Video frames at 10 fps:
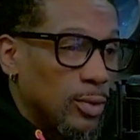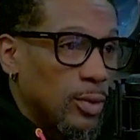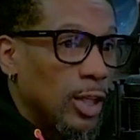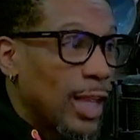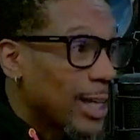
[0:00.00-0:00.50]

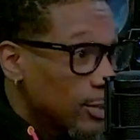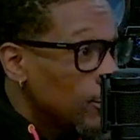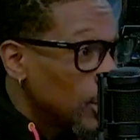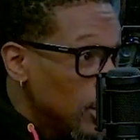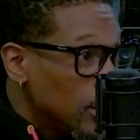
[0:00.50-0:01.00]

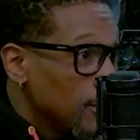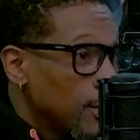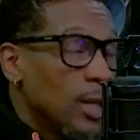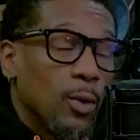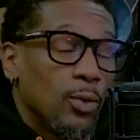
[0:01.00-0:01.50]
collectively,
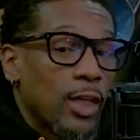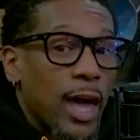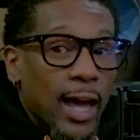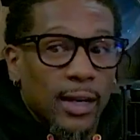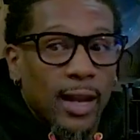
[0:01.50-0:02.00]
mm-hmm.
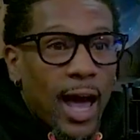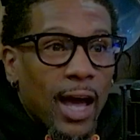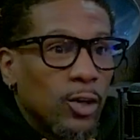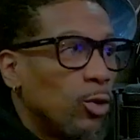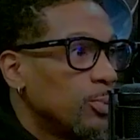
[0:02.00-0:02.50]
that
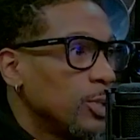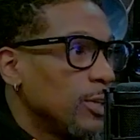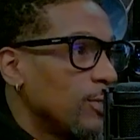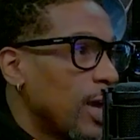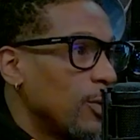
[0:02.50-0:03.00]
I don't
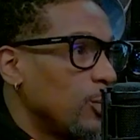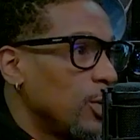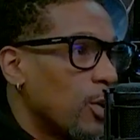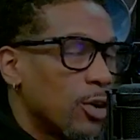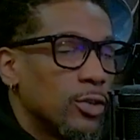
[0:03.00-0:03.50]
believe that
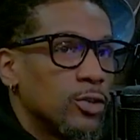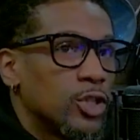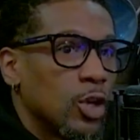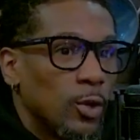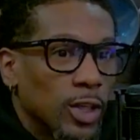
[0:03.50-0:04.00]
we are
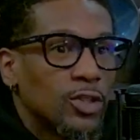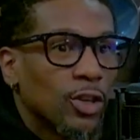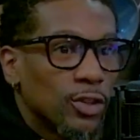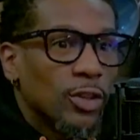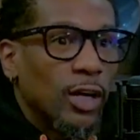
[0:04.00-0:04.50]
showing each
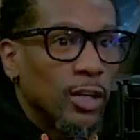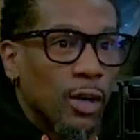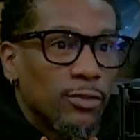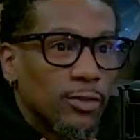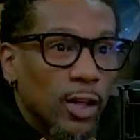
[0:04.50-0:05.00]
other
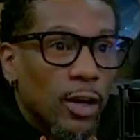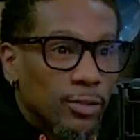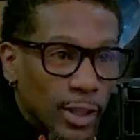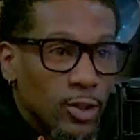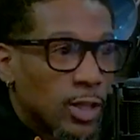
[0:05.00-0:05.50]
enough
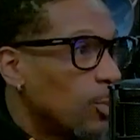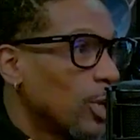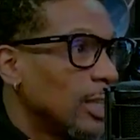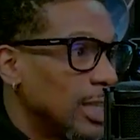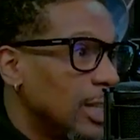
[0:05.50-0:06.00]
love. Like you said, we're
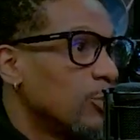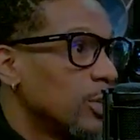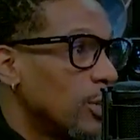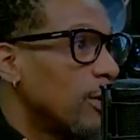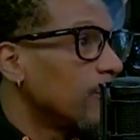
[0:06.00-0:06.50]
not yep. leading
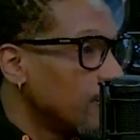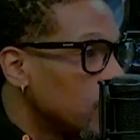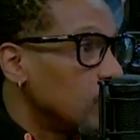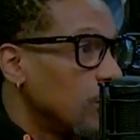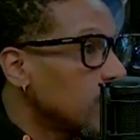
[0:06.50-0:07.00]
with
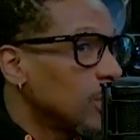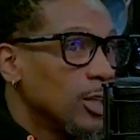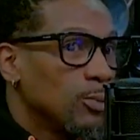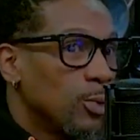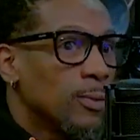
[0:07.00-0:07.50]
love too much
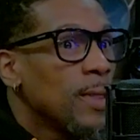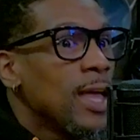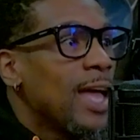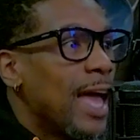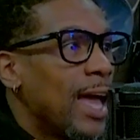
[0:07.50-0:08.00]
anymore,
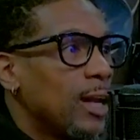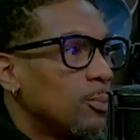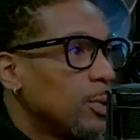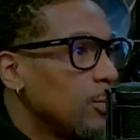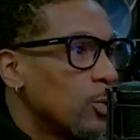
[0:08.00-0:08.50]
yep. Yep.
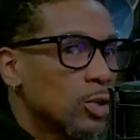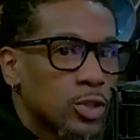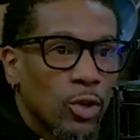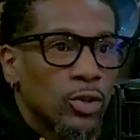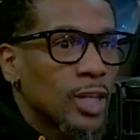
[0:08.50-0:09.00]
and people are
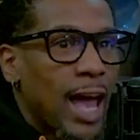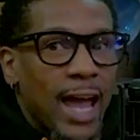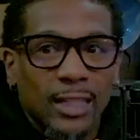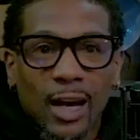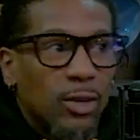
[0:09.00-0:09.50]
starting to
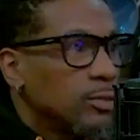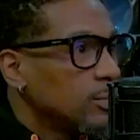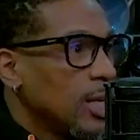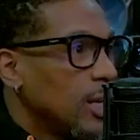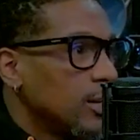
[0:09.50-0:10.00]
act out.
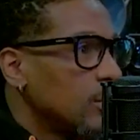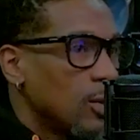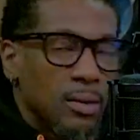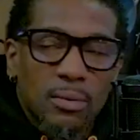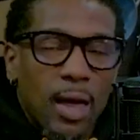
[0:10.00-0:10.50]

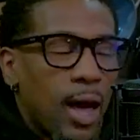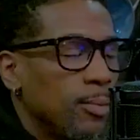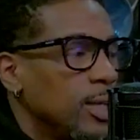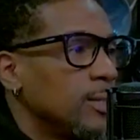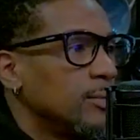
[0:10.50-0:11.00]
And I
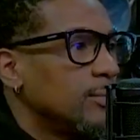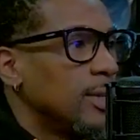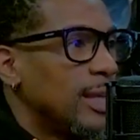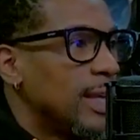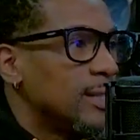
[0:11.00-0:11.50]
mean,
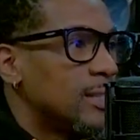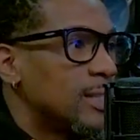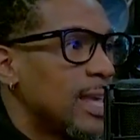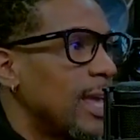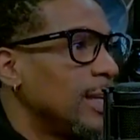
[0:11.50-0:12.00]

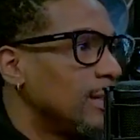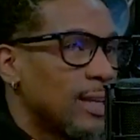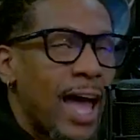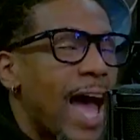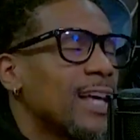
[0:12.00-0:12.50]

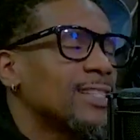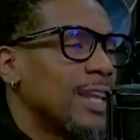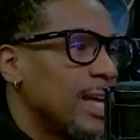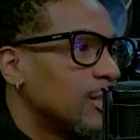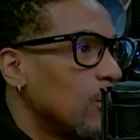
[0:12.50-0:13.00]
insane,
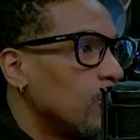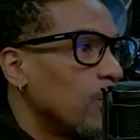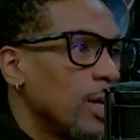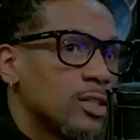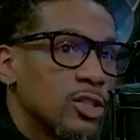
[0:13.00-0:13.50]
asinine type of
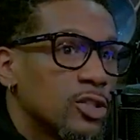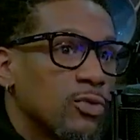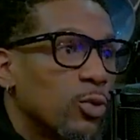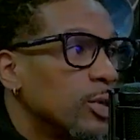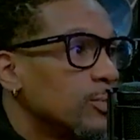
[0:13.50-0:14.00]
ways,
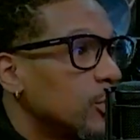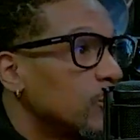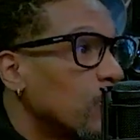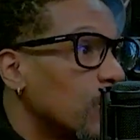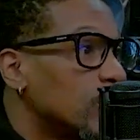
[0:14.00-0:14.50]
just for
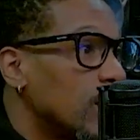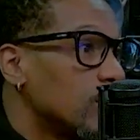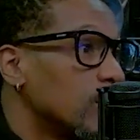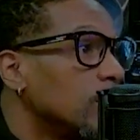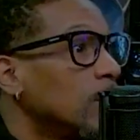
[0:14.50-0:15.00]
just for
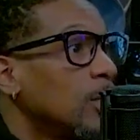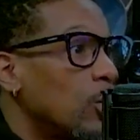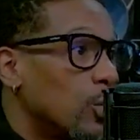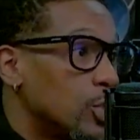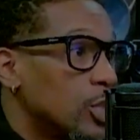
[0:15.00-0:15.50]
attention,
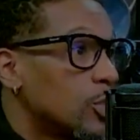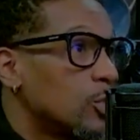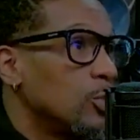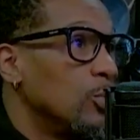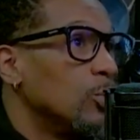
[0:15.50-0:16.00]
mm-hmm. or
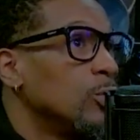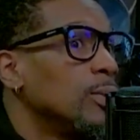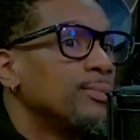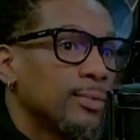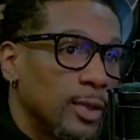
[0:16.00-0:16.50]
just to
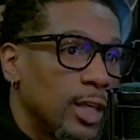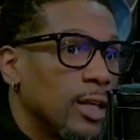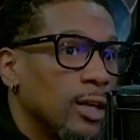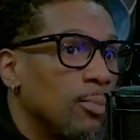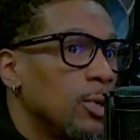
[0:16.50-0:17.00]

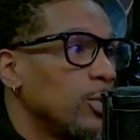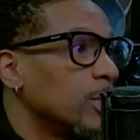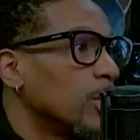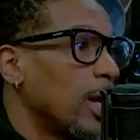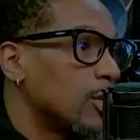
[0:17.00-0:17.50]
get a
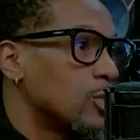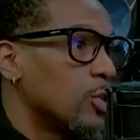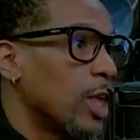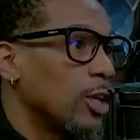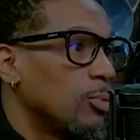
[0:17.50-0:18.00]
million likes
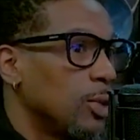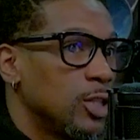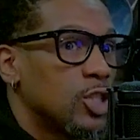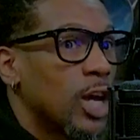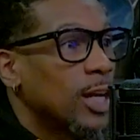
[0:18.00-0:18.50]
so they could
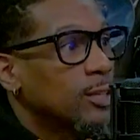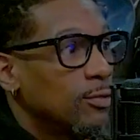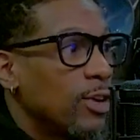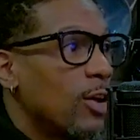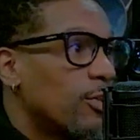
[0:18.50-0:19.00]
be checked,
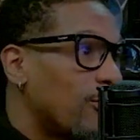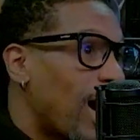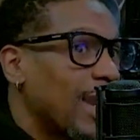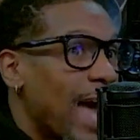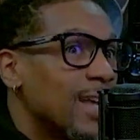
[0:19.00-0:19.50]

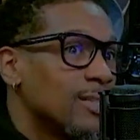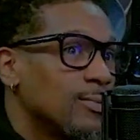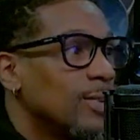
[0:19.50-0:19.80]
verified as a